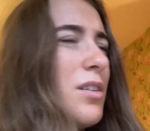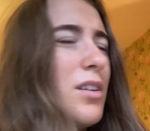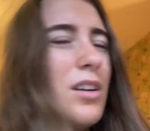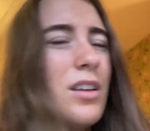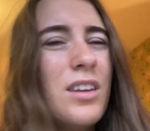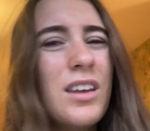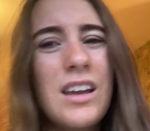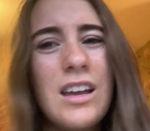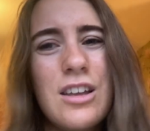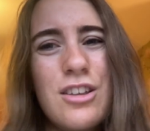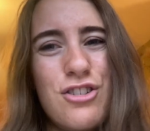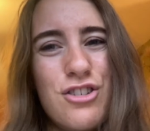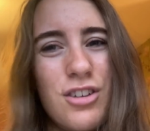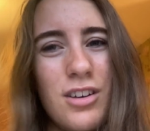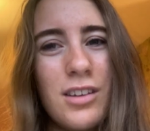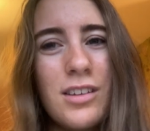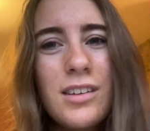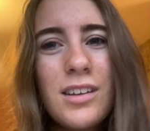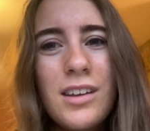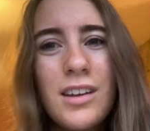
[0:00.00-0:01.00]
the
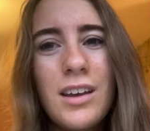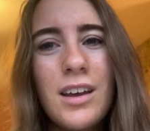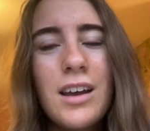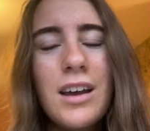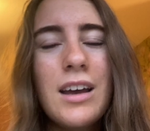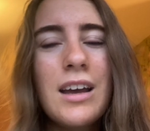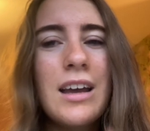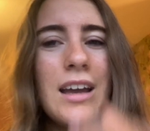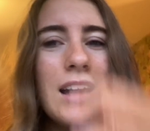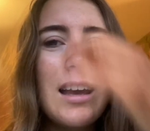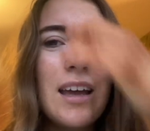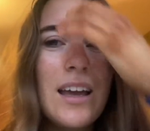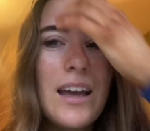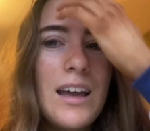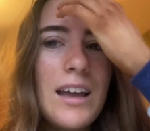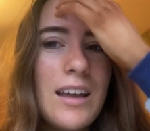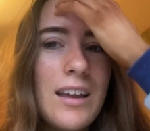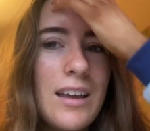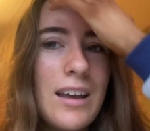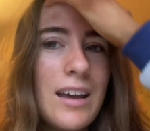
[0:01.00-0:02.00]
kitchen,
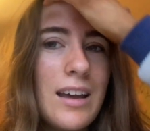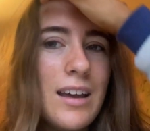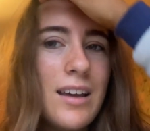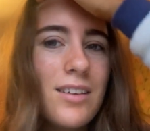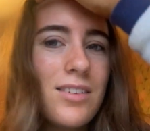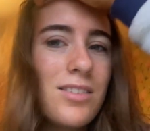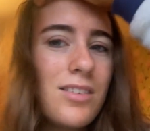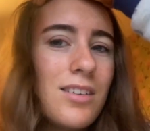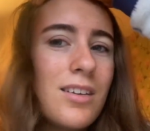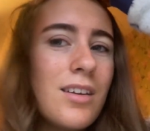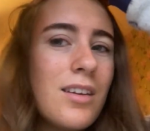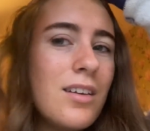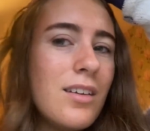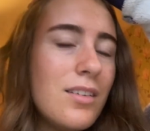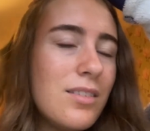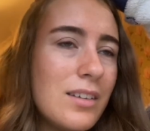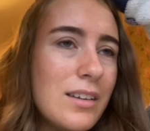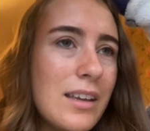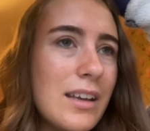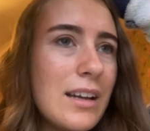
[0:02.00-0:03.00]
in case
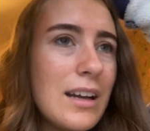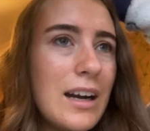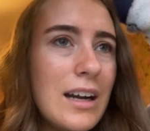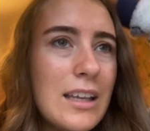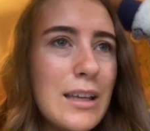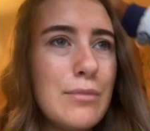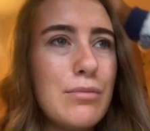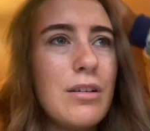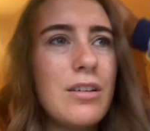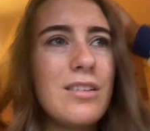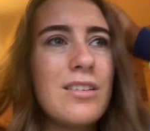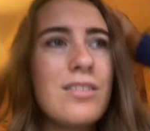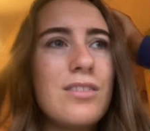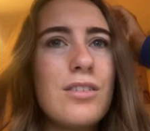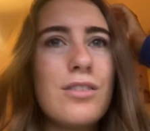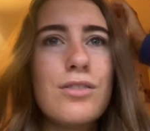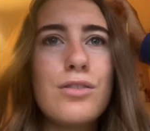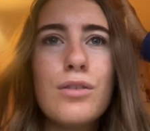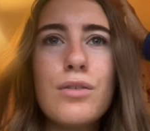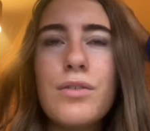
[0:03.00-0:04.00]
there's any kind of presents
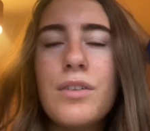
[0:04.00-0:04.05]
or stuff